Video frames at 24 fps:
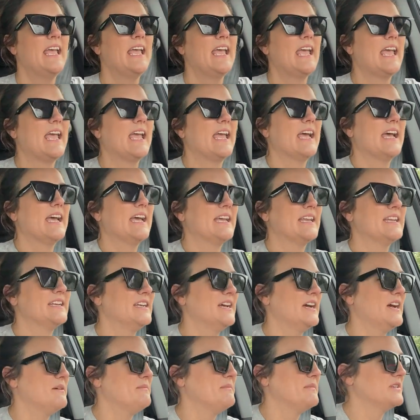
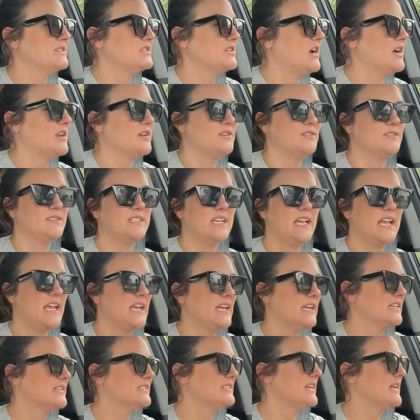And a McDonald's
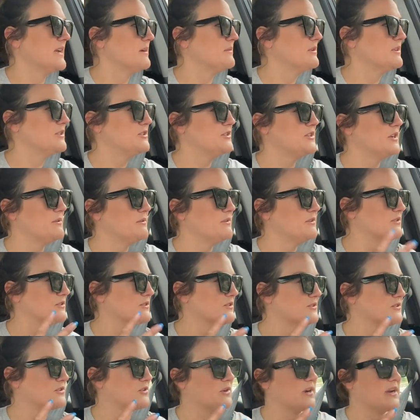egg sandwich. You know when you're
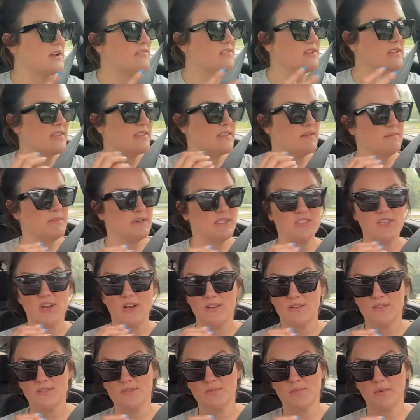just craving the
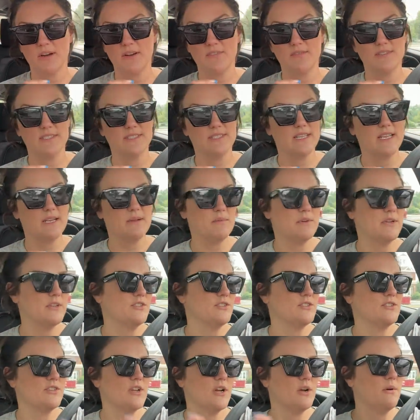McDonald's breakfast sandwich?
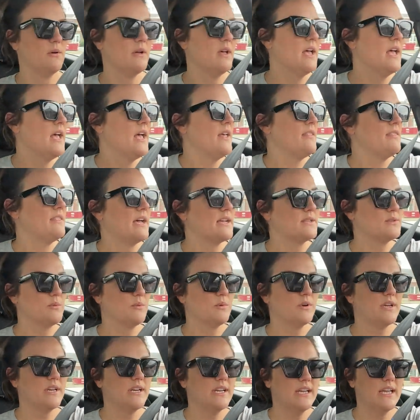So that's what
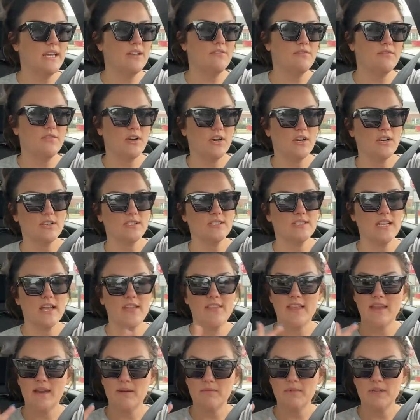we're gonna get first. And
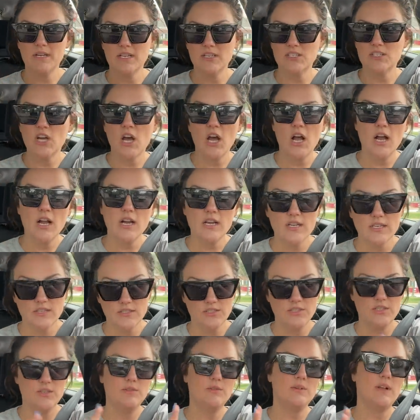then I'm gonna talk
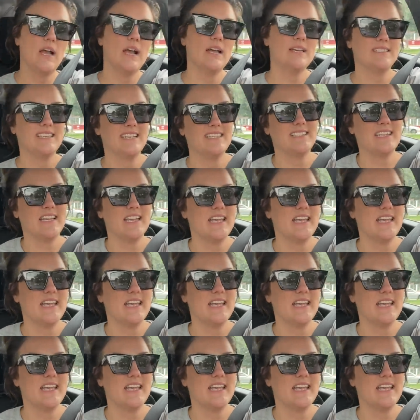to you guys as I